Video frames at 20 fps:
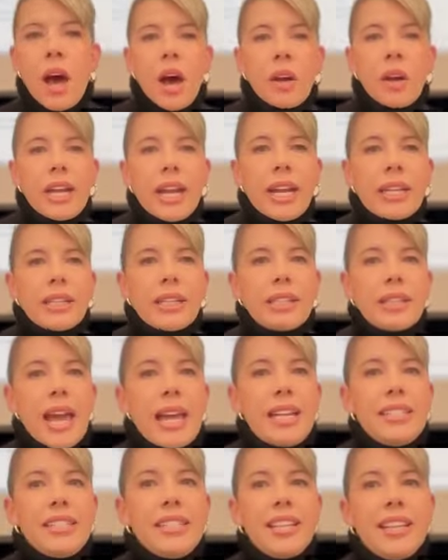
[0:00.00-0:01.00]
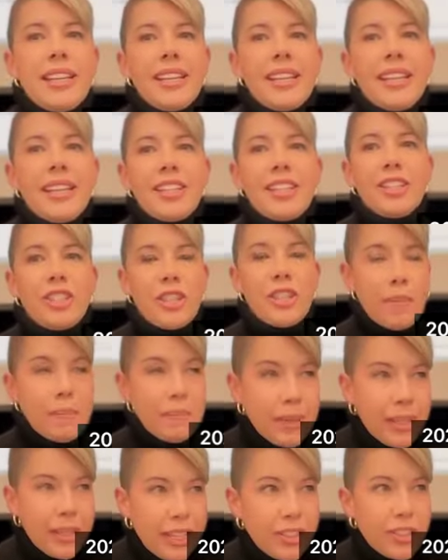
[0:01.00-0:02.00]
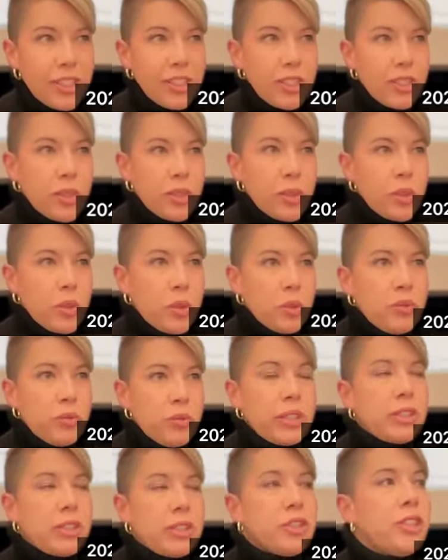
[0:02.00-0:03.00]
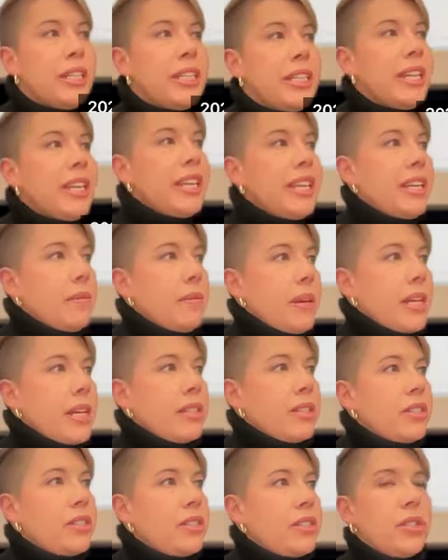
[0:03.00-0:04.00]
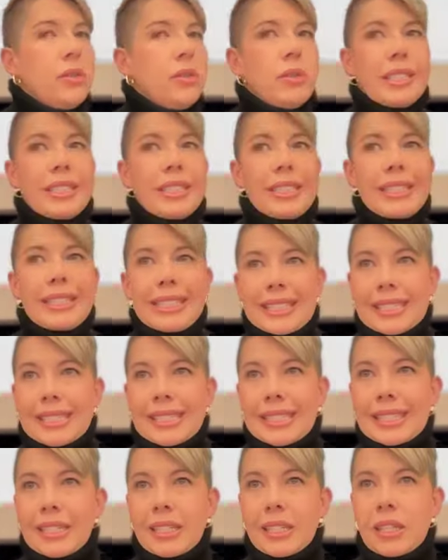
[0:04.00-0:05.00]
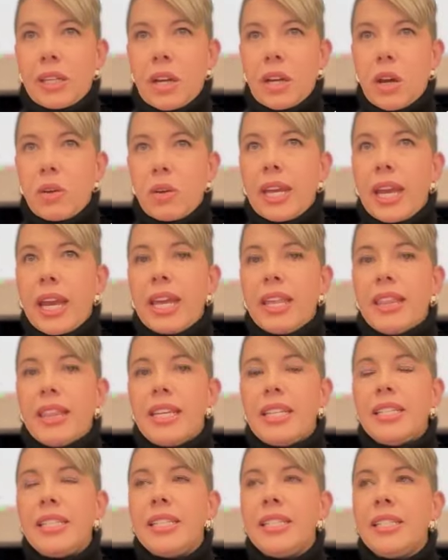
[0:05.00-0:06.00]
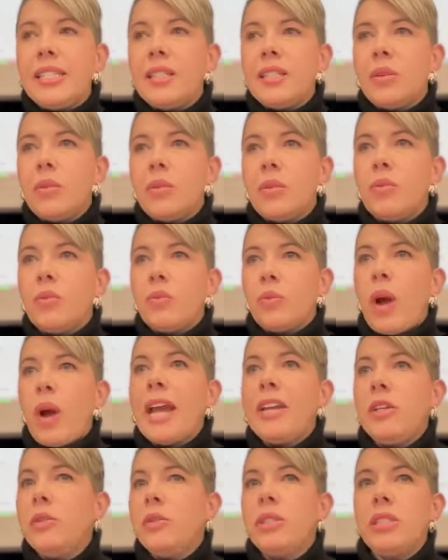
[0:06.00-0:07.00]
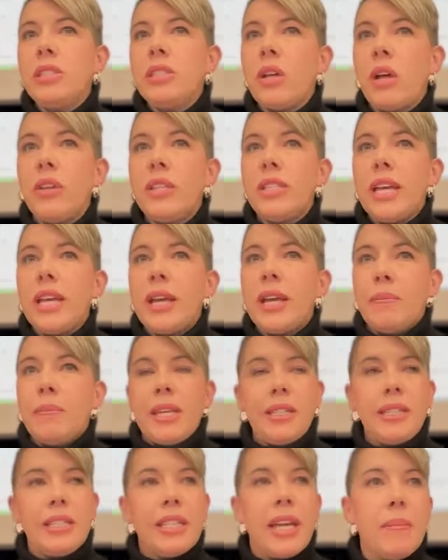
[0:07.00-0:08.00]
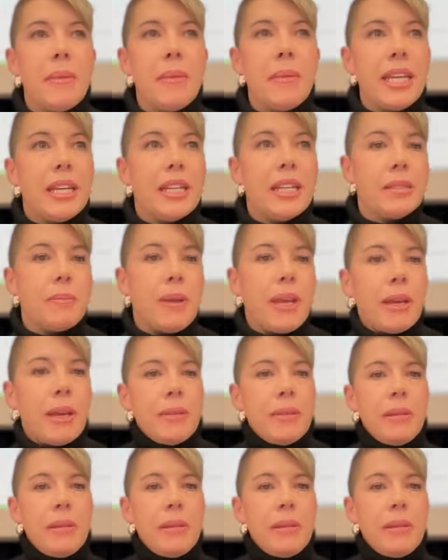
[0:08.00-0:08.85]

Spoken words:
All right, let's jump into filtering emails to delete. Okay, I use this all the time. Anytime I get a spam